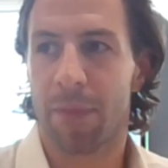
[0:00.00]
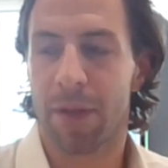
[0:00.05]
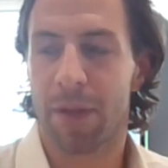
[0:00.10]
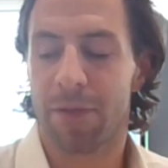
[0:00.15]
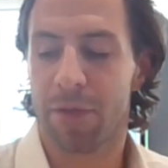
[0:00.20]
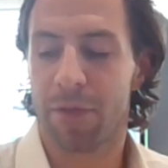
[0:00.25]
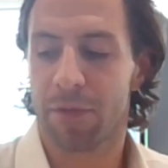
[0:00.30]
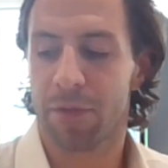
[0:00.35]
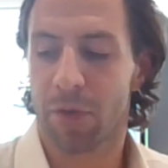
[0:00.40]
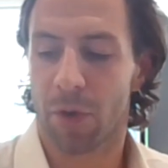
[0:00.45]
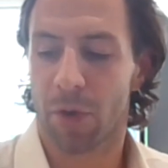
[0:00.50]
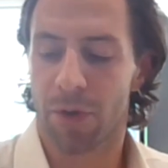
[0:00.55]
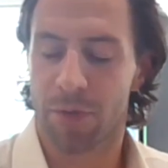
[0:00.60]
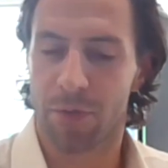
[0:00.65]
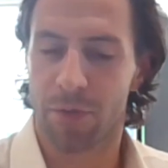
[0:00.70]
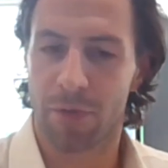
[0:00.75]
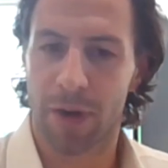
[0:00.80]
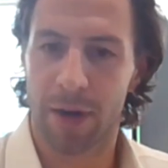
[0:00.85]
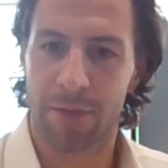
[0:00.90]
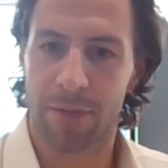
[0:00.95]
If you've got
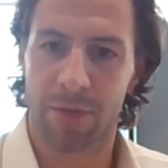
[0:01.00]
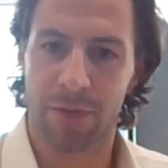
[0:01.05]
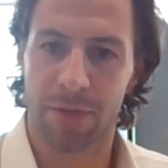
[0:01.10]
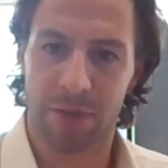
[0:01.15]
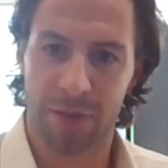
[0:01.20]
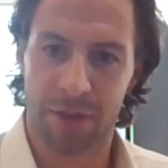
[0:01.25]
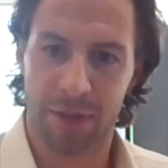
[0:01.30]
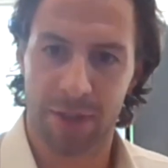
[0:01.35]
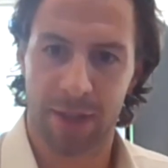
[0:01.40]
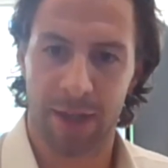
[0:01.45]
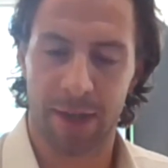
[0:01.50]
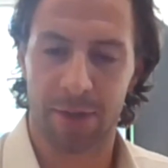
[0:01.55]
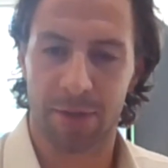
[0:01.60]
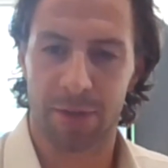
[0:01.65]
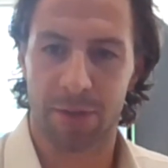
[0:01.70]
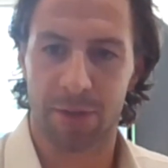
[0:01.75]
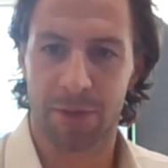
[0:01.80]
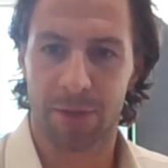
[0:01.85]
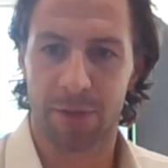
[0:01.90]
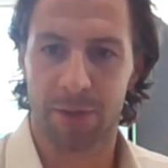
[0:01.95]
the relevant
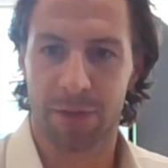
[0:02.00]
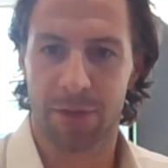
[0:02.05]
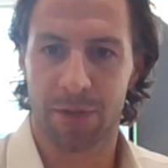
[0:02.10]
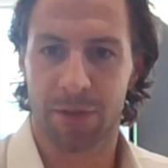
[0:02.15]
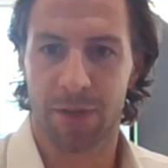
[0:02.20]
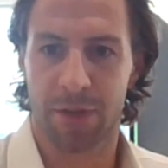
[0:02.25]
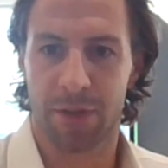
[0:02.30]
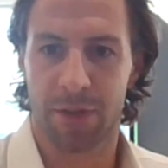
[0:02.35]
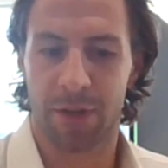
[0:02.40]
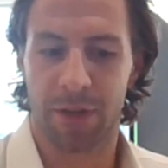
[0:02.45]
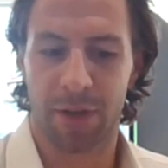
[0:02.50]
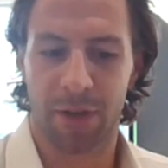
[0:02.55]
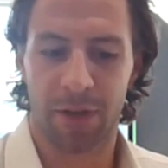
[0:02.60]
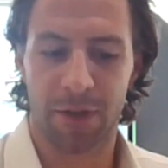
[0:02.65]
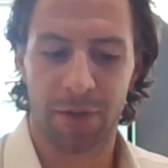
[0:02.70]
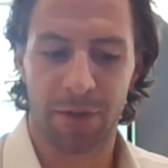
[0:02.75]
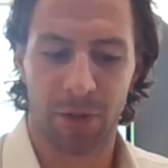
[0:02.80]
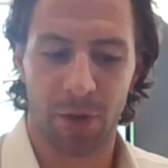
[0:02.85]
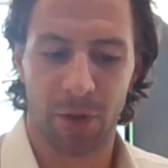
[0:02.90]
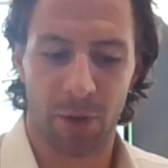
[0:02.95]
skills,
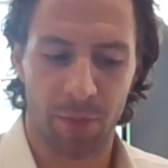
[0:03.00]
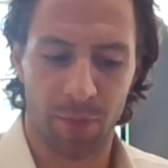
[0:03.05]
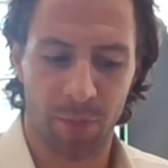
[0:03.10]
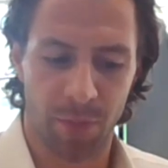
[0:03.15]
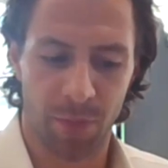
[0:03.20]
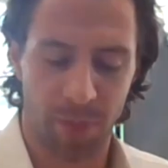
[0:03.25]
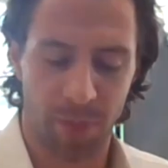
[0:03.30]
you've got